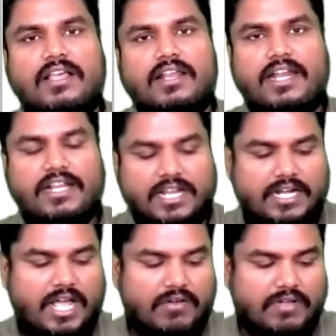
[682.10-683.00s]
right
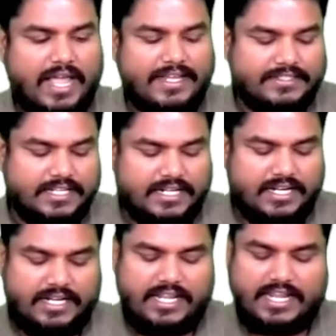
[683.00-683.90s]
now i
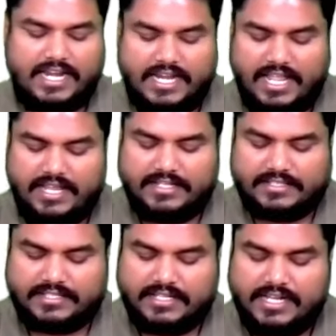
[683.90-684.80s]
said dna
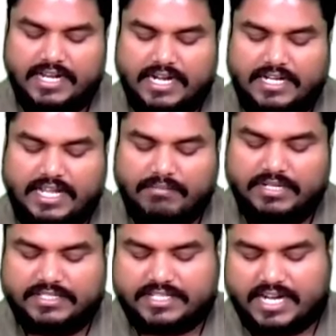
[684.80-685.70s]
is
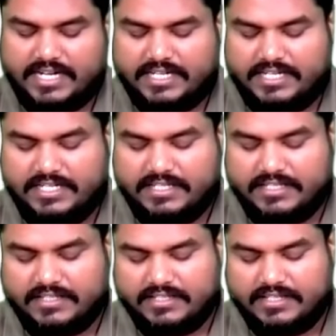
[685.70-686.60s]
double stranded
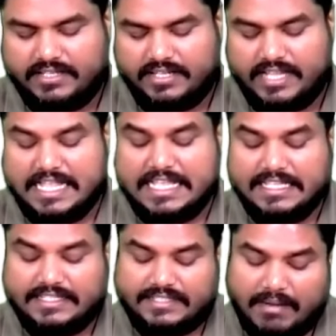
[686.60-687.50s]

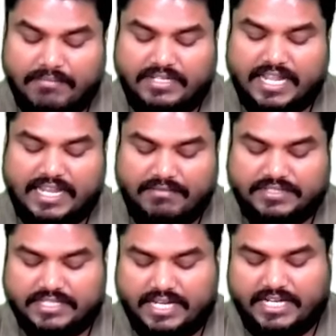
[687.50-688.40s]
sometimes
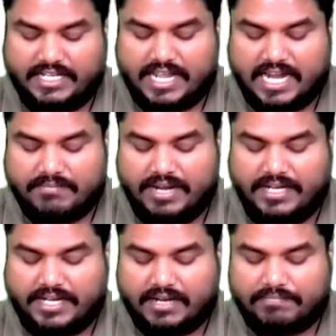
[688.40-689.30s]
it can be
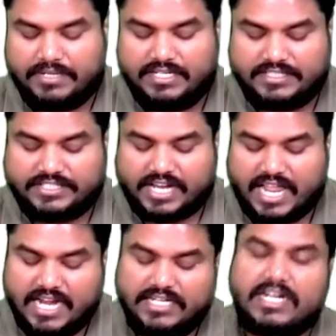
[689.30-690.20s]
triple
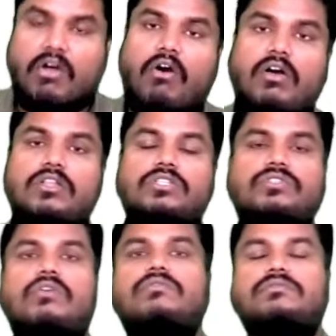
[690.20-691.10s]
stranded
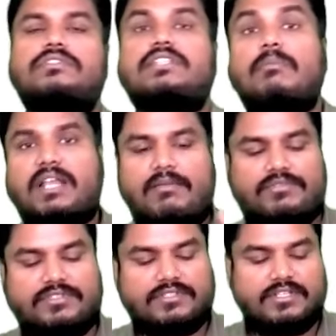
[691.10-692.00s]
also
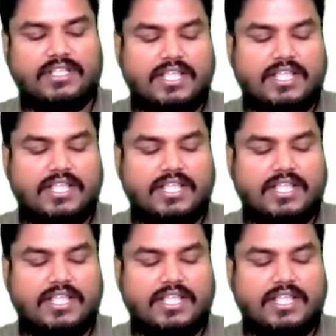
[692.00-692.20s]
sometimes